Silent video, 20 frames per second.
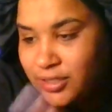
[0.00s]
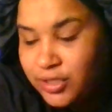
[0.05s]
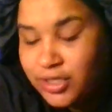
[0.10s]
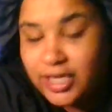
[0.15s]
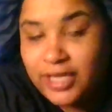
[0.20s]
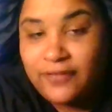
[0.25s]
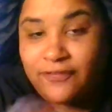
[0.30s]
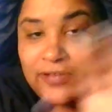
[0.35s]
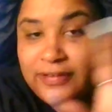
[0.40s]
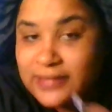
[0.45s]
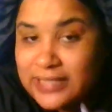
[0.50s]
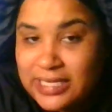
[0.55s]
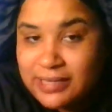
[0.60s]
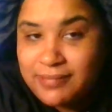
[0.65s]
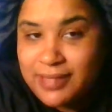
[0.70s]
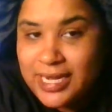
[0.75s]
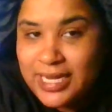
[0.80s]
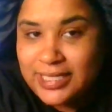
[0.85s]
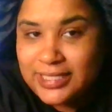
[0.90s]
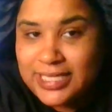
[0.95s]
You're gonna get 15
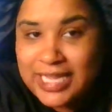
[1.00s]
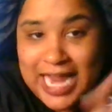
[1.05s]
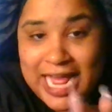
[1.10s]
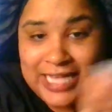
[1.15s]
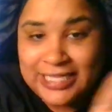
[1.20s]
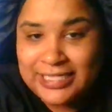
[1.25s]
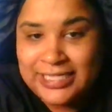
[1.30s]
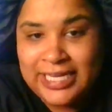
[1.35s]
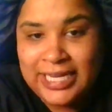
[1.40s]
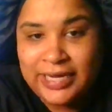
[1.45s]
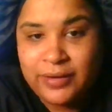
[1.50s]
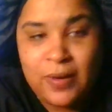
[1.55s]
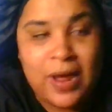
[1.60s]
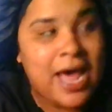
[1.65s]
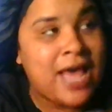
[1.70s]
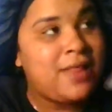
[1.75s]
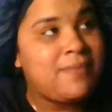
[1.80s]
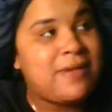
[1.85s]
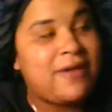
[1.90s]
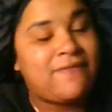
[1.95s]
minutes and that's it,
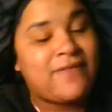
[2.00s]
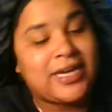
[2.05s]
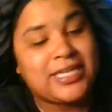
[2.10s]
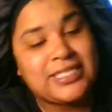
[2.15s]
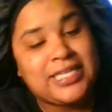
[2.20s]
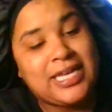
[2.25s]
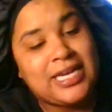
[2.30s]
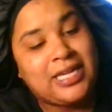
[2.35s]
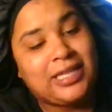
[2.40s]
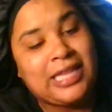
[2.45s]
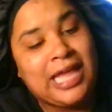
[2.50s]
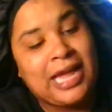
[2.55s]
while other motherfuckers getting a